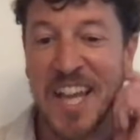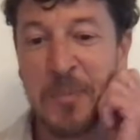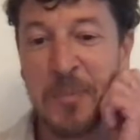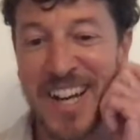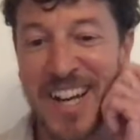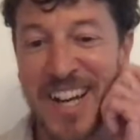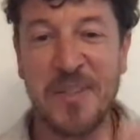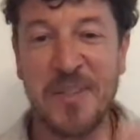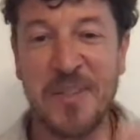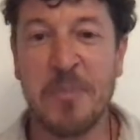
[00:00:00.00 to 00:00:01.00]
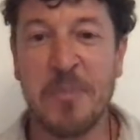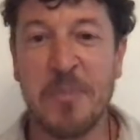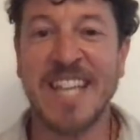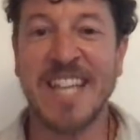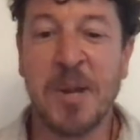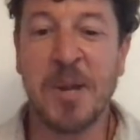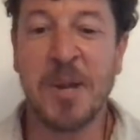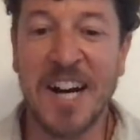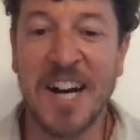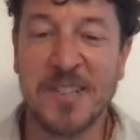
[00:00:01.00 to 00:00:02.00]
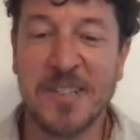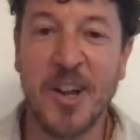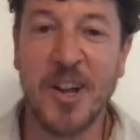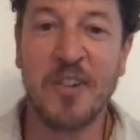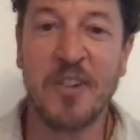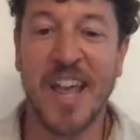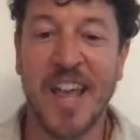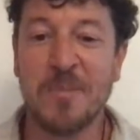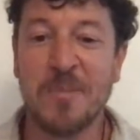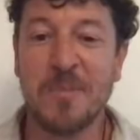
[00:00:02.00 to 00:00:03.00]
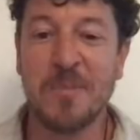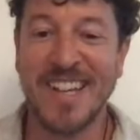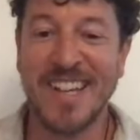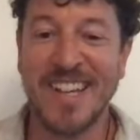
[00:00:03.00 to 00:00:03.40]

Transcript: It might take me a while to learn all of your names.